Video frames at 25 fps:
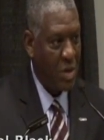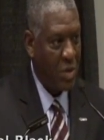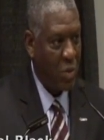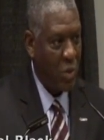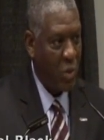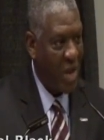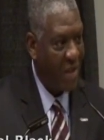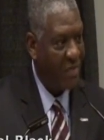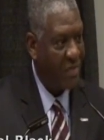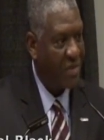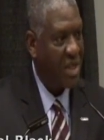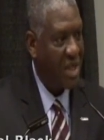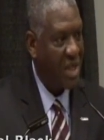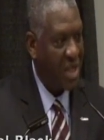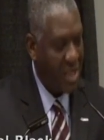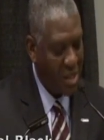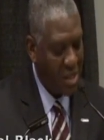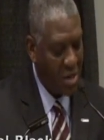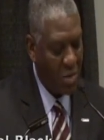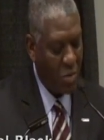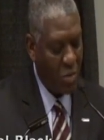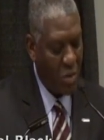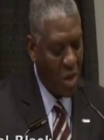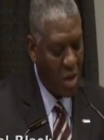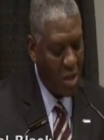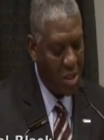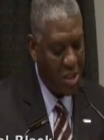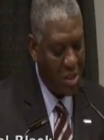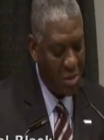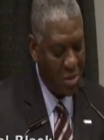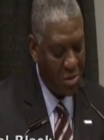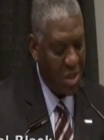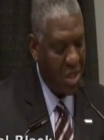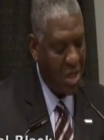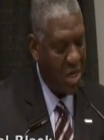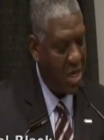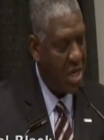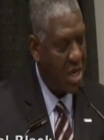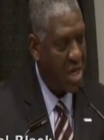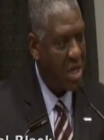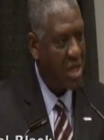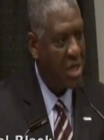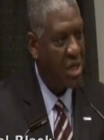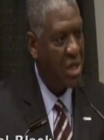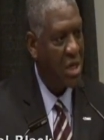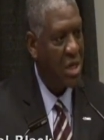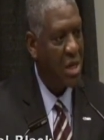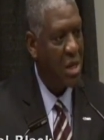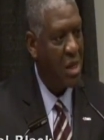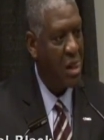We have to clean up Wall Street,
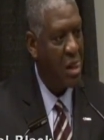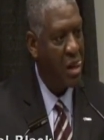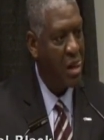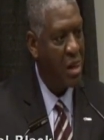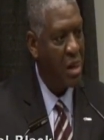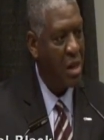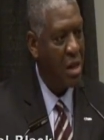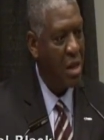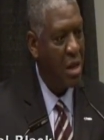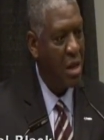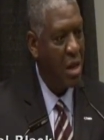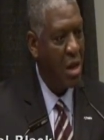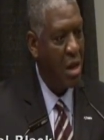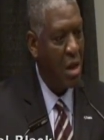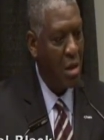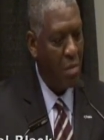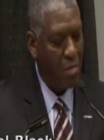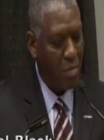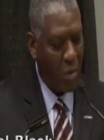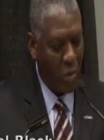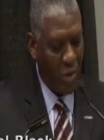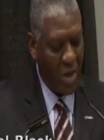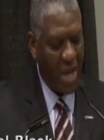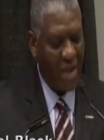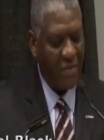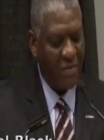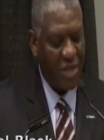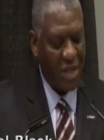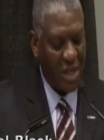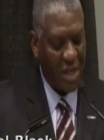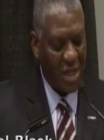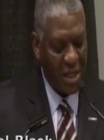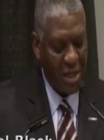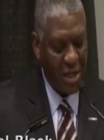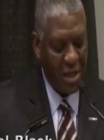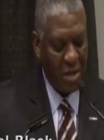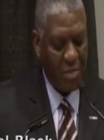yes, but we have to clean